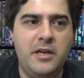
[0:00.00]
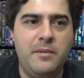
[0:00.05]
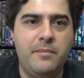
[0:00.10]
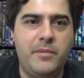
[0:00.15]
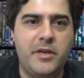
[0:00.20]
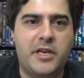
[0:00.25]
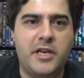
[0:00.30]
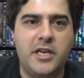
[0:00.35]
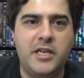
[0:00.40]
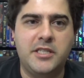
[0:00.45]

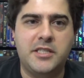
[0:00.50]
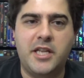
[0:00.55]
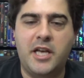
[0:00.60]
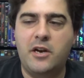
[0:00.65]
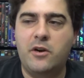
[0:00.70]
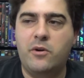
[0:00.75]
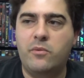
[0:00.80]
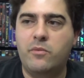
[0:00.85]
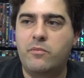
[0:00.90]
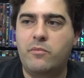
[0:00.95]
because they
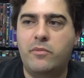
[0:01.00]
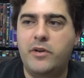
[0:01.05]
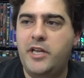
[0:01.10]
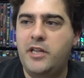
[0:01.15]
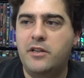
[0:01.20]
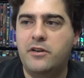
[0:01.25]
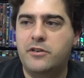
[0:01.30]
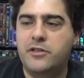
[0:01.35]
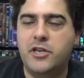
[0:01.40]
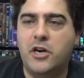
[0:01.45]
don't
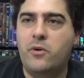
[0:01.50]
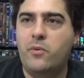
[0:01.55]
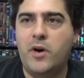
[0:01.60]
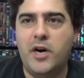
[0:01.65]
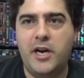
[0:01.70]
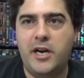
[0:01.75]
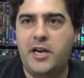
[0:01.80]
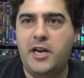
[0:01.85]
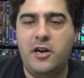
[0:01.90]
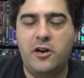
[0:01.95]

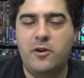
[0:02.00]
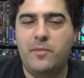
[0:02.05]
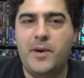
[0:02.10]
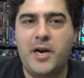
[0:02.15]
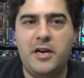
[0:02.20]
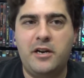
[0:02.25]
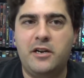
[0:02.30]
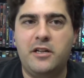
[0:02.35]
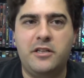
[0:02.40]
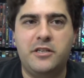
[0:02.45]
want to hear
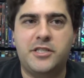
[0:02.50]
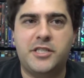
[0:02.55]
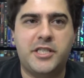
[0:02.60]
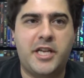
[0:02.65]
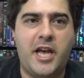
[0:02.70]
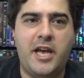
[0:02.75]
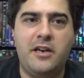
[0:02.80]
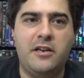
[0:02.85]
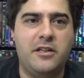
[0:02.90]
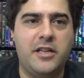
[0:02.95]
about another
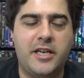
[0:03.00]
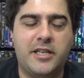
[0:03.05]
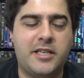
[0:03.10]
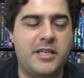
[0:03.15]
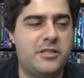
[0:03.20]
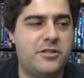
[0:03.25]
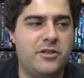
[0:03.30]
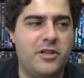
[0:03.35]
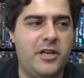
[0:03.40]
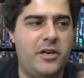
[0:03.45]
scandal like
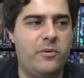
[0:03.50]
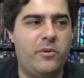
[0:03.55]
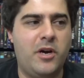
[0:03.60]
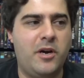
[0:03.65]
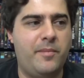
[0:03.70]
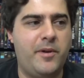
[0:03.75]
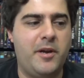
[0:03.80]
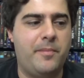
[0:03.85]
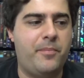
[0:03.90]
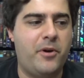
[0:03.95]
this, or they don't want
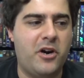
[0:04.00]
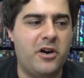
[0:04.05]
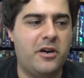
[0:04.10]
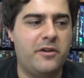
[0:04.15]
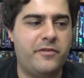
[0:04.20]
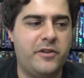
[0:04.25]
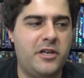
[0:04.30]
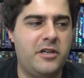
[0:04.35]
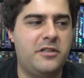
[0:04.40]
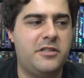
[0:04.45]
to be a part
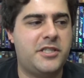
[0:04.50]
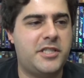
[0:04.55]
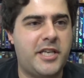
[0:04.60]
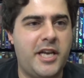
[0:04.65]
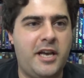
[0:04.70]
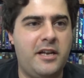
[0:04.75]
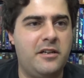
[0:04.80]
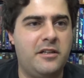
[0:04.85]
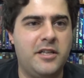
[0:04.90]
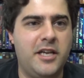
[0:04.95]
of another
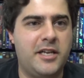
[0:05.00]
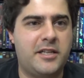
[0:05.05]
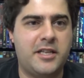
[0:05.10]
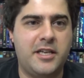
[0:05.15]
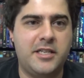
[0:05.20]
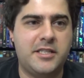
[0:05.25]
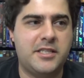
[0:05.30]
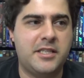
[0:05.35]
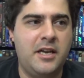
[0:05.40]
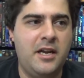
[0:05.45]
scandal like
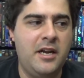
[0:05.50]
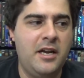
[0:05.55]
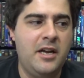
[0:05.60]
this.